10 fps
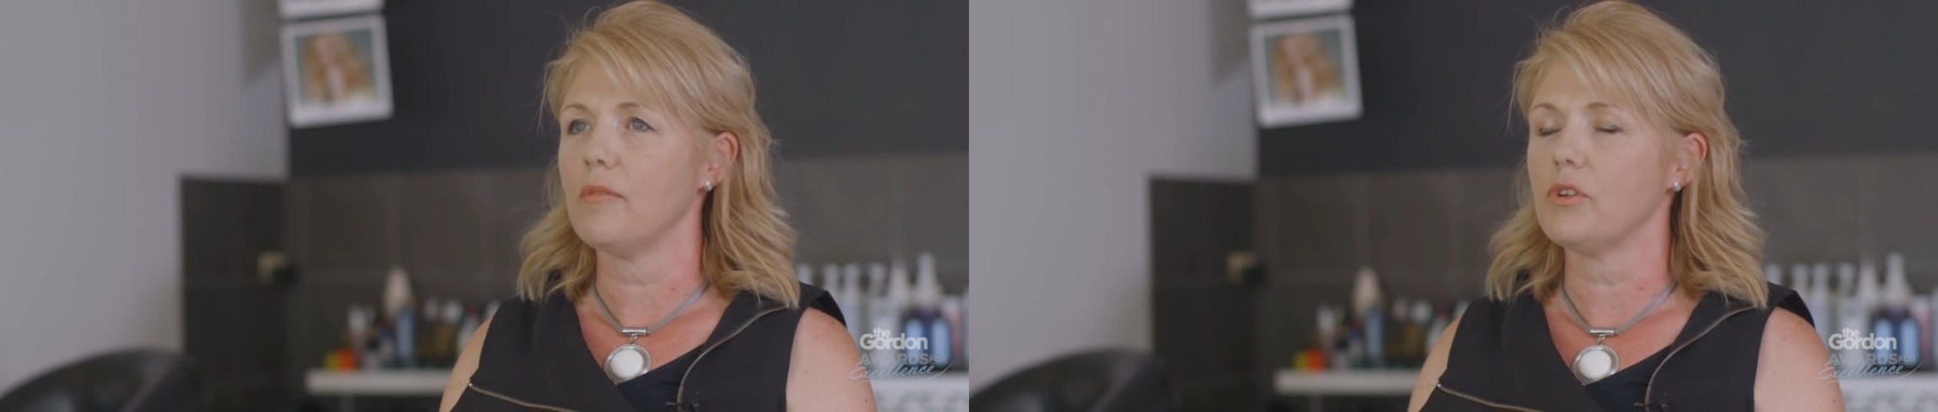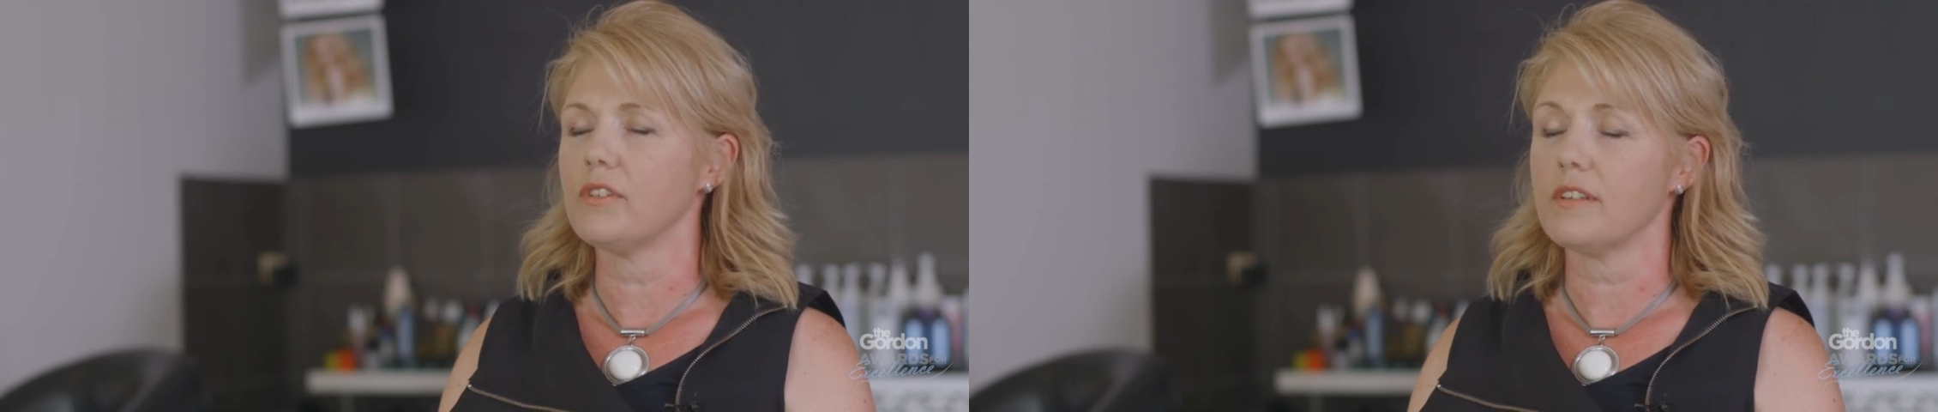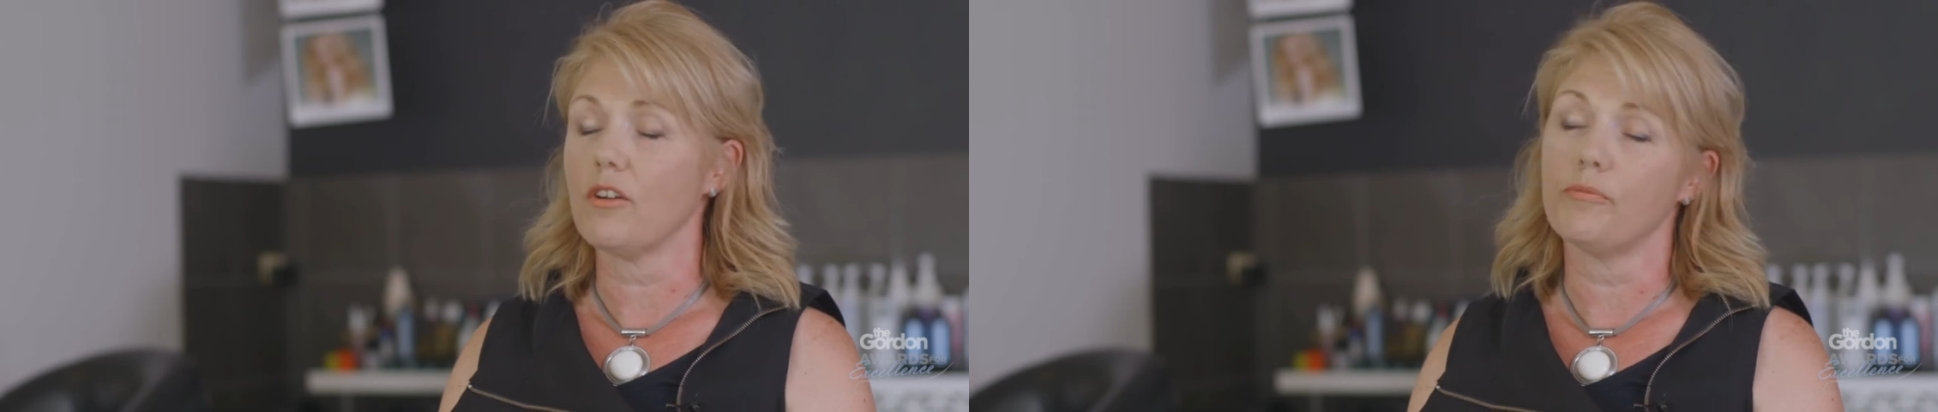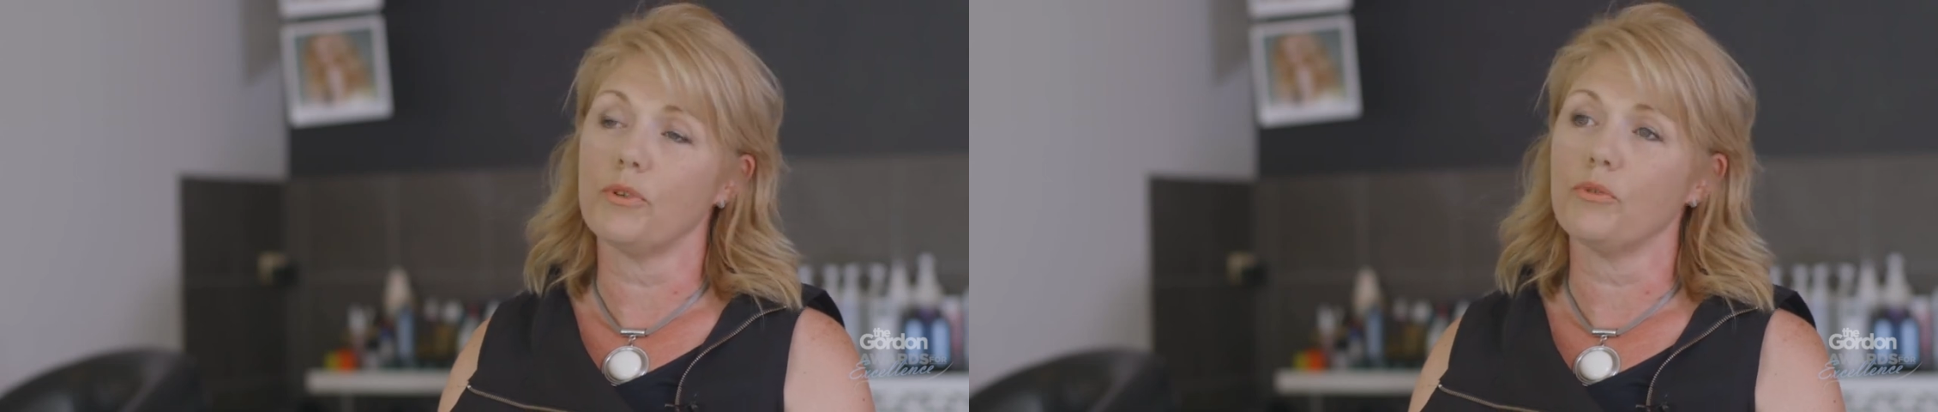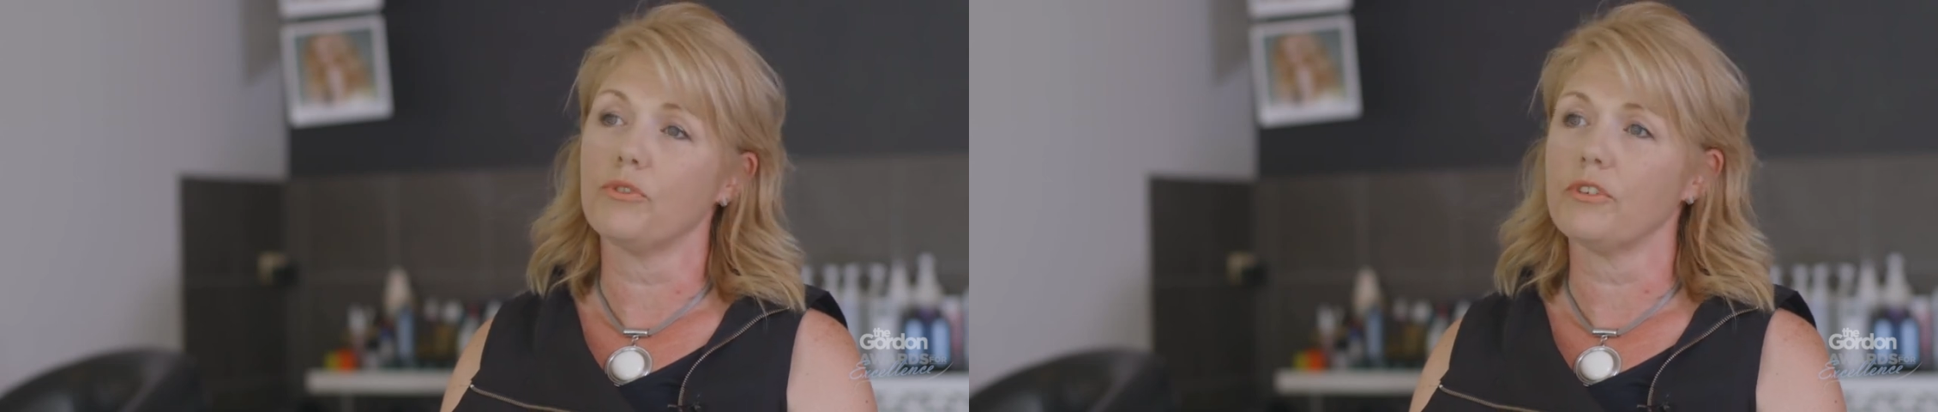herself,
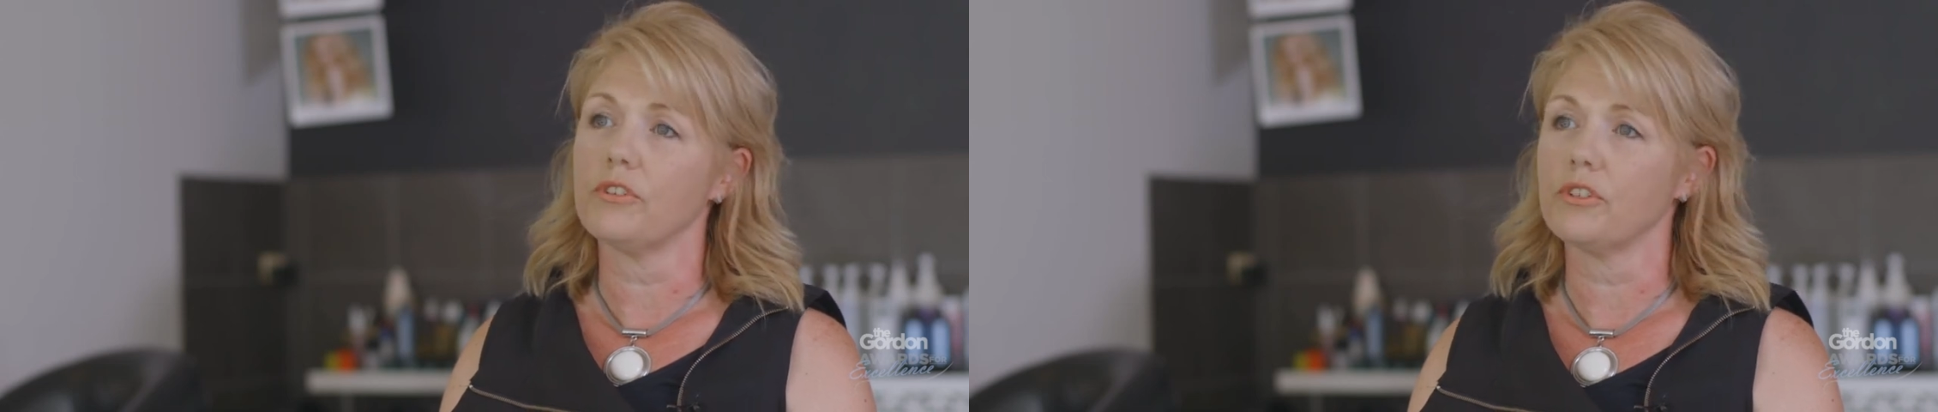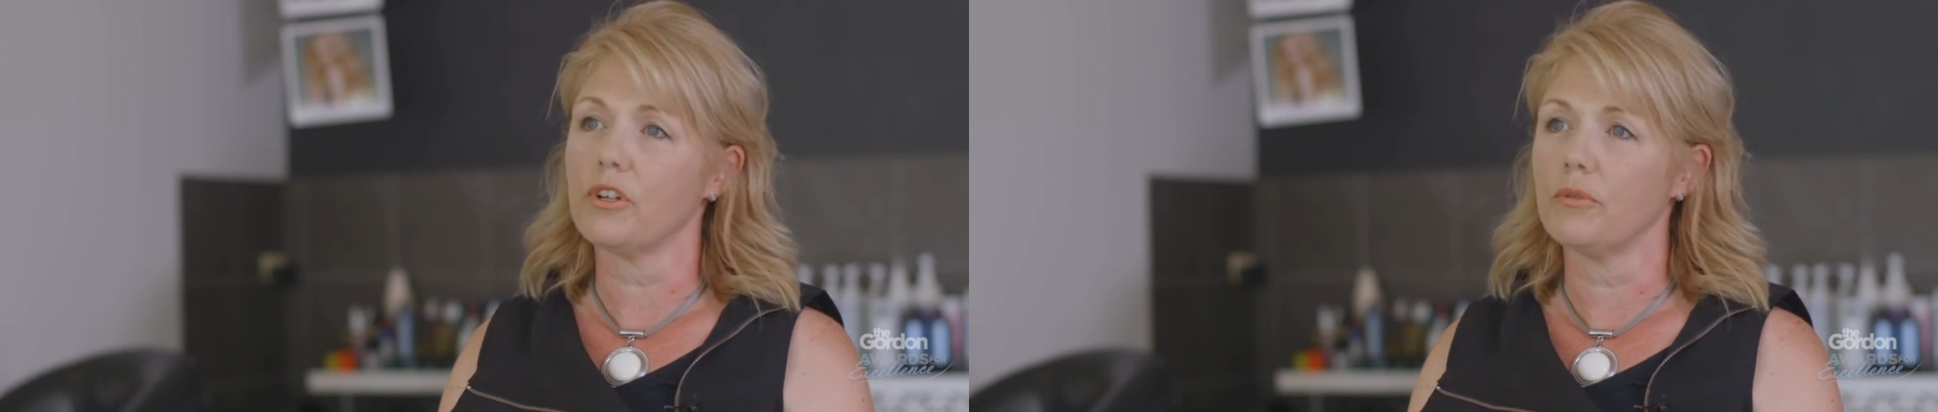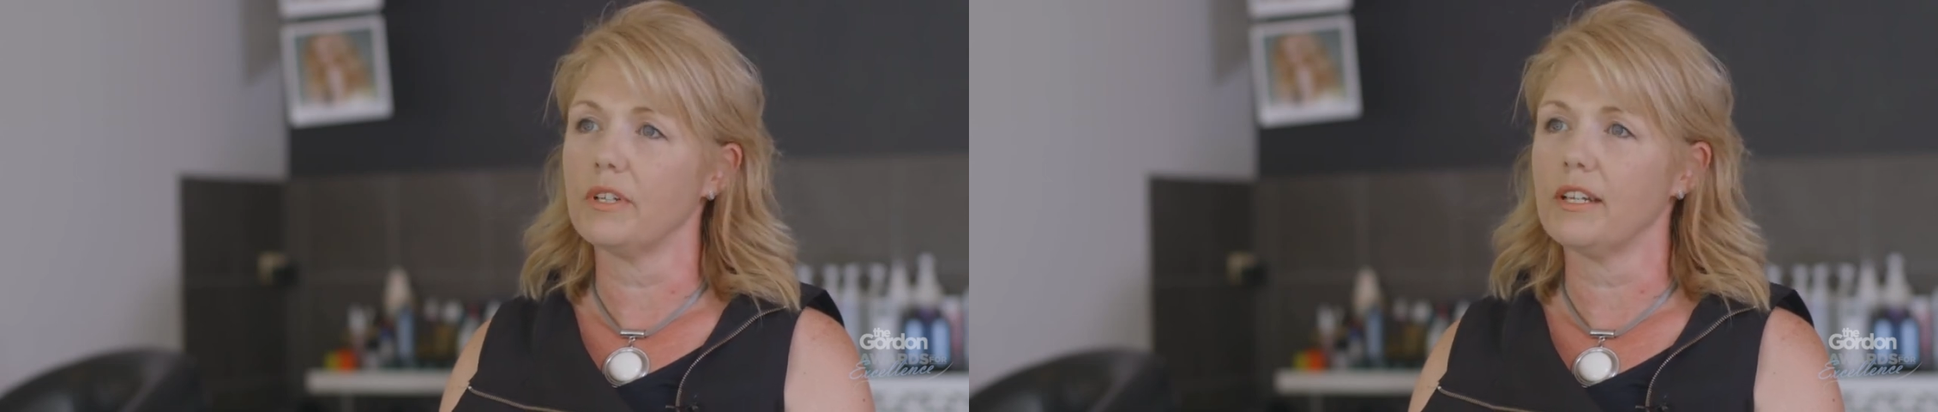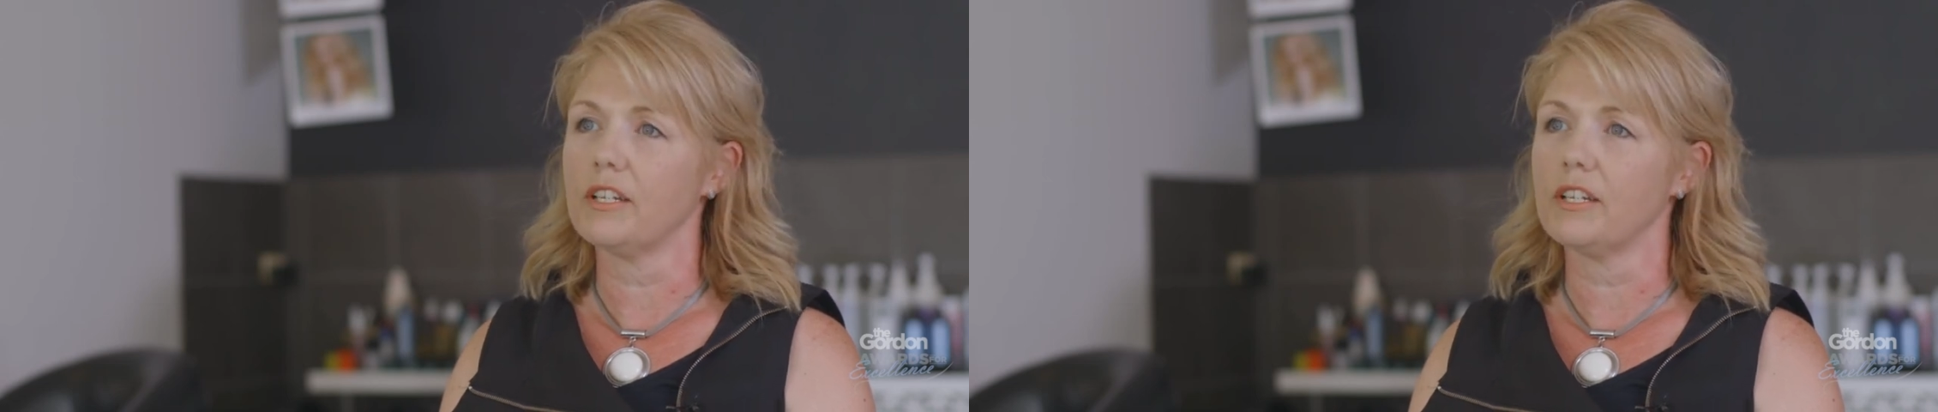but also to go on and